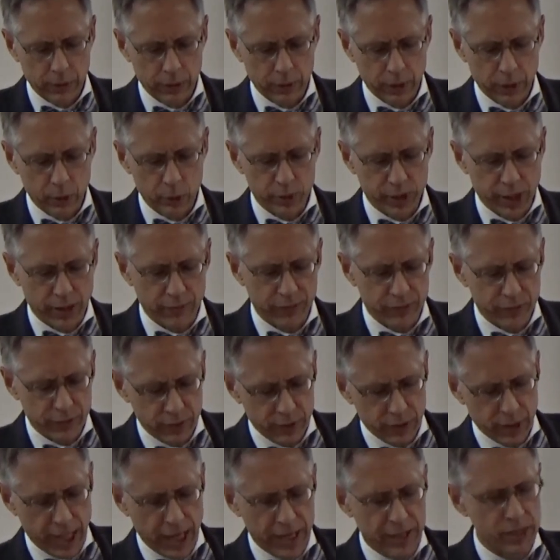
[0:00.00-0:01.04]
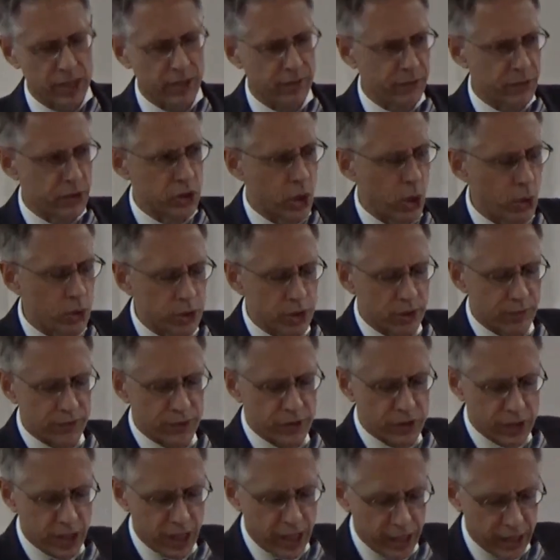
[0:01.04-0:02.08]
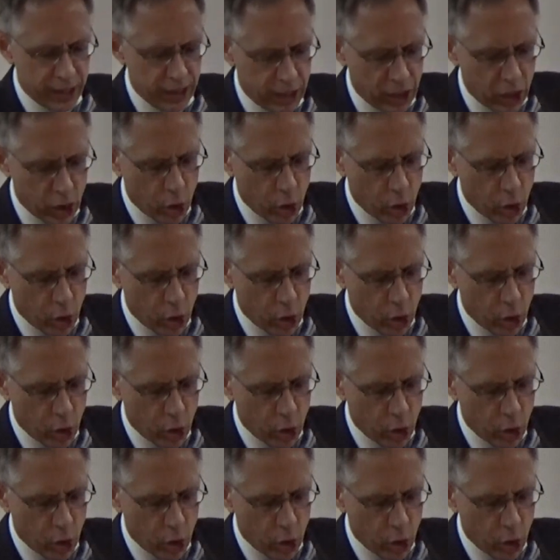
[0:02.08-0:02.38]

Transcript: It was as if Joseph said,